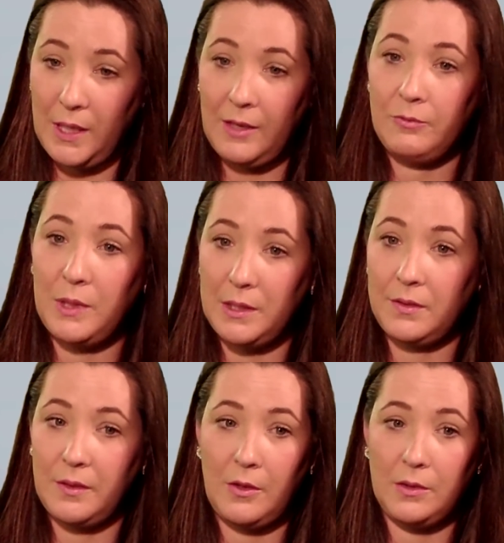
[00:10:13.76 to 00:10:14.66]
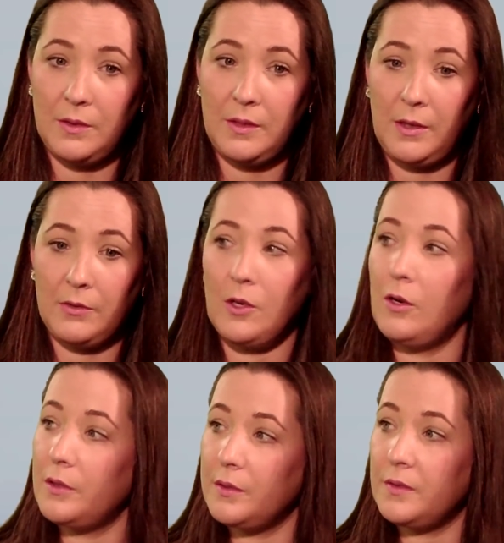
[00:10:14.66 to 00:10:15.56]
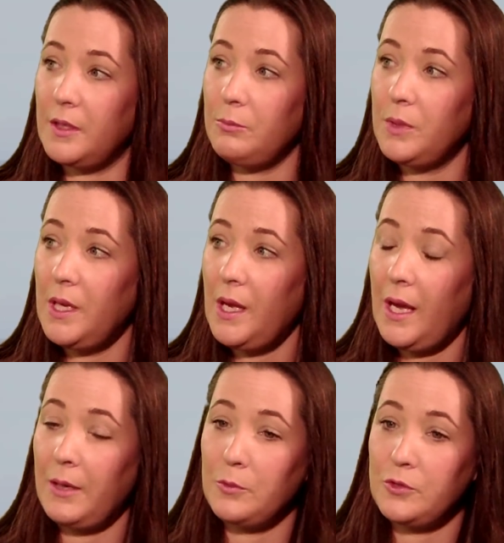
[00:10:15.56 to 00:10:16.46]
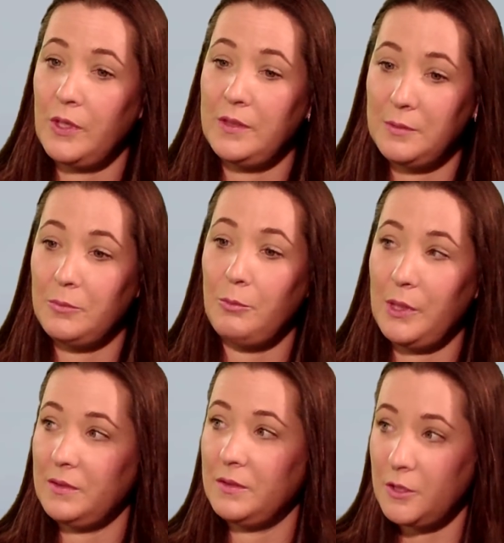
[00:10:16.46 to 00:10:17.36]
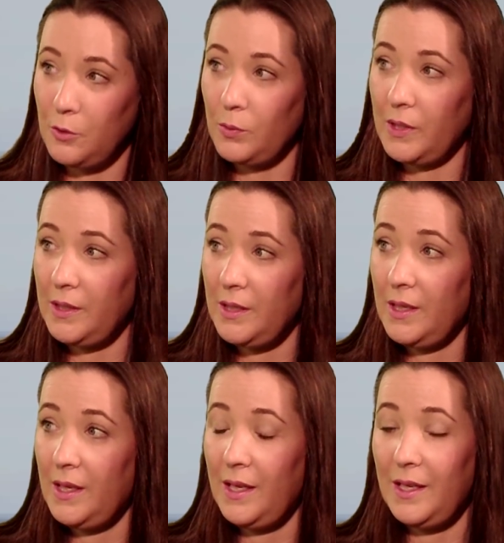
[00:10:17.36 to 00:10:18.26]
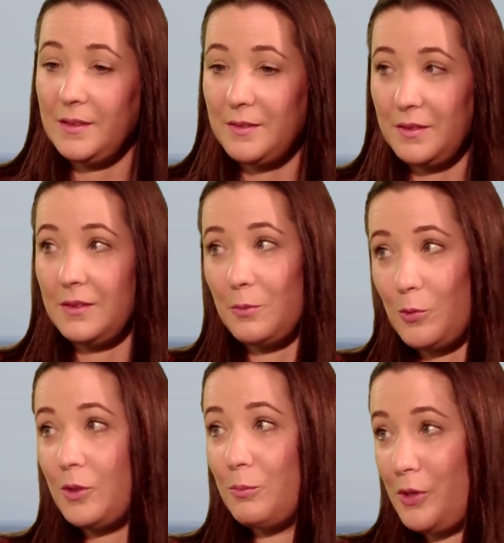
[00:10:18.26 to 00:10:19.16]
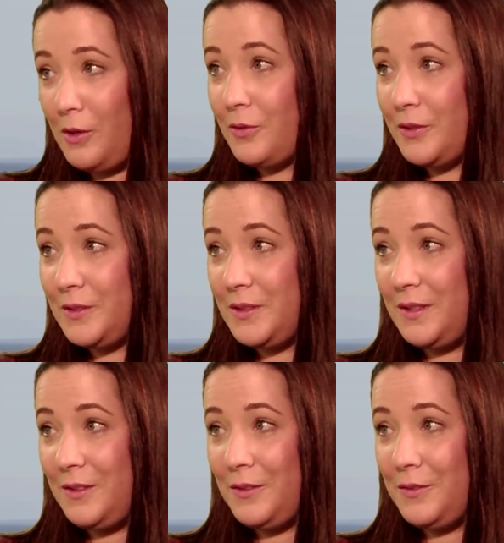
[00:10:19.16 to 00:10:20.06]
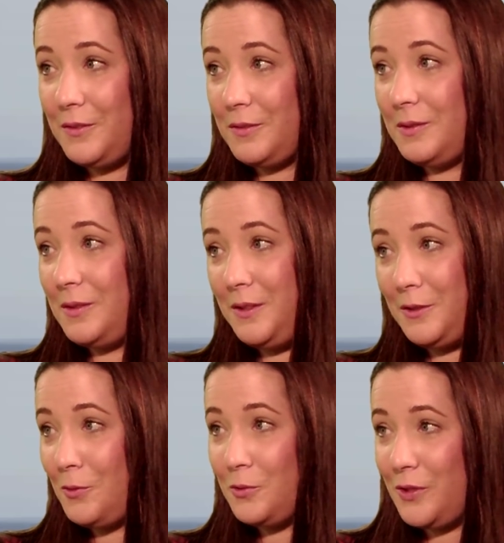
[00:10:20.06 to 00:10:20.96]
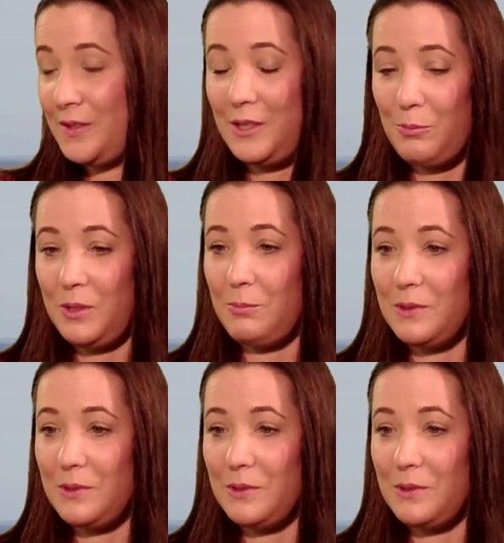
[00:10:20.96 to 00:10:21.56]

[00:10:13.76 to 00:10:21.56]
made a start on it there in August time, and we're trying to implement it slowly. It's a work in progress because, trying to get people